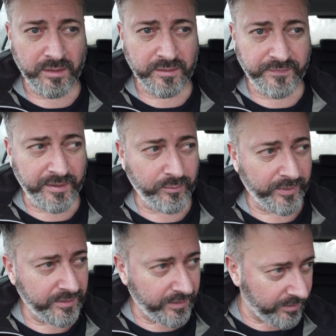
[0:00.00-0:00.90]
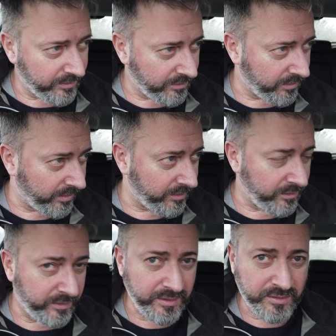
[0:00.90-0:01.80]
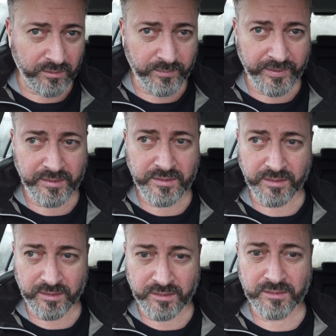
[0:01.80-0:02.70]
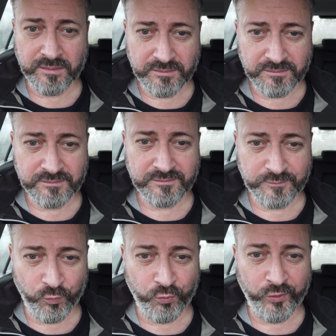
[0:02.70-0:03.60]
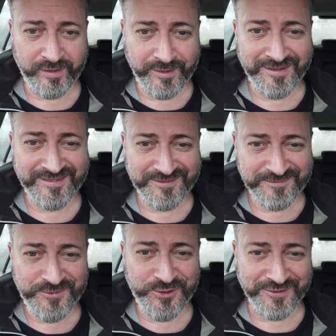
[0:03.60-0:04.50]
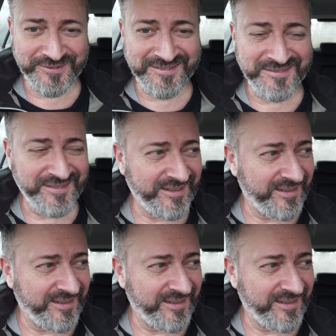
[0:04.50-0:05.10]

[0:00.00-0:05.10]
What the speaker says: It's very windy, and these turbines are really shifting,